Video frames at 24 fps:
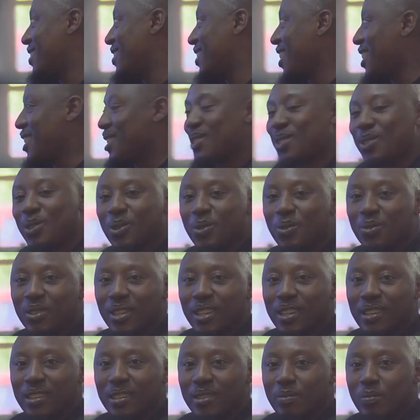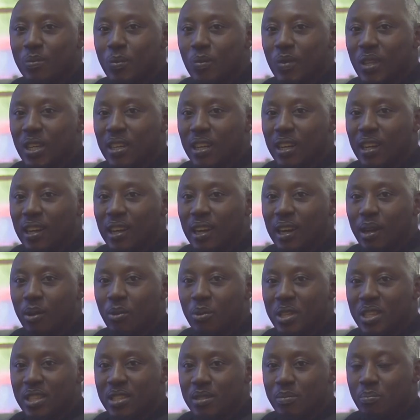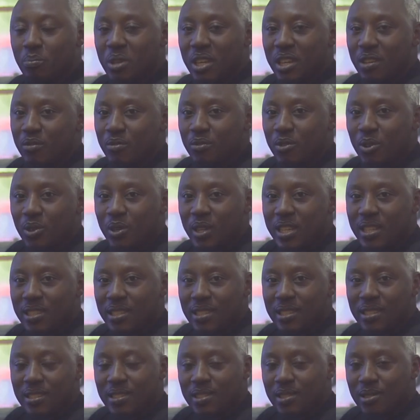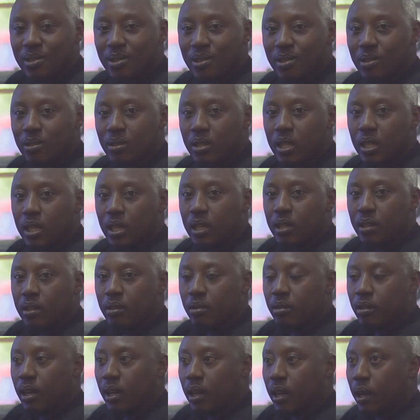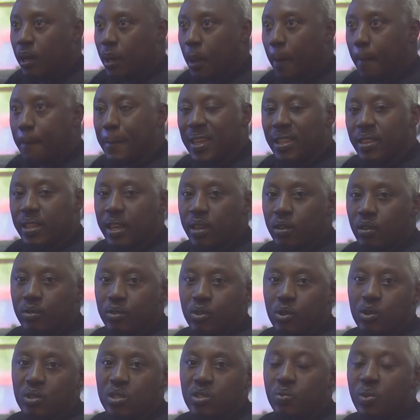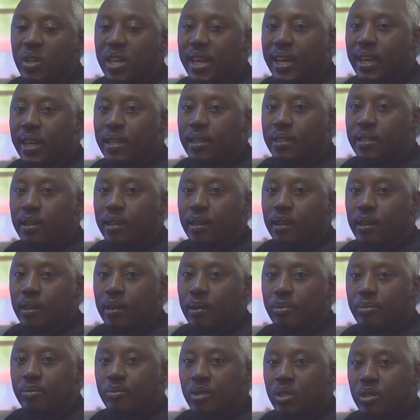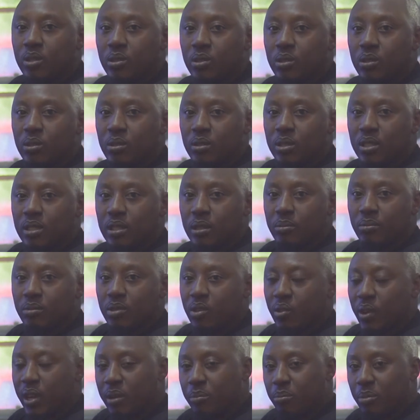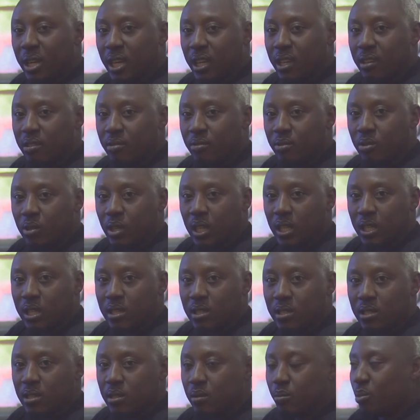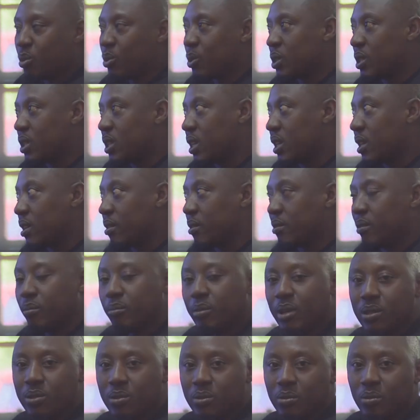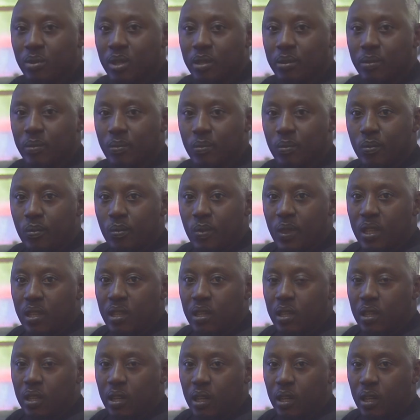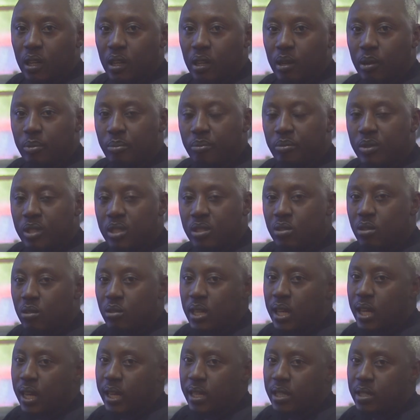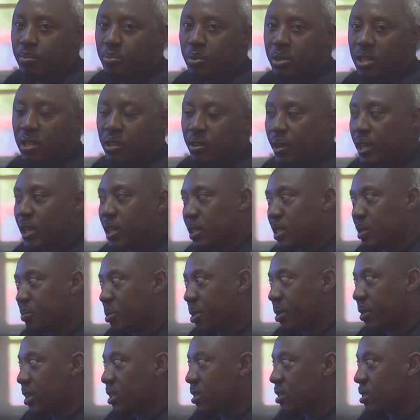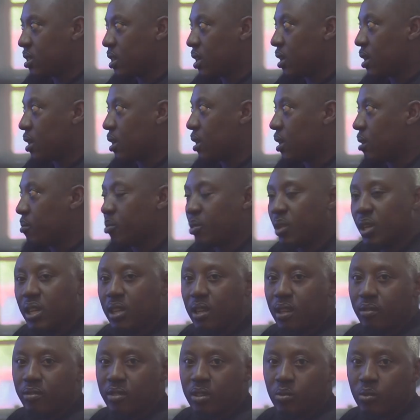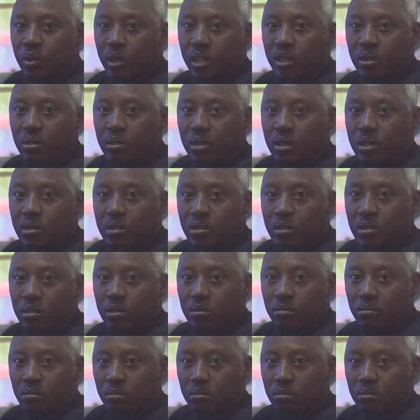takes over uh, with his big voice and, you know, um, and then, of course, we had, um, you know, some great backing vocalists in Portie and Mazula. Um, so, yeah, it's been a great experience, and I'm really loving working on this song.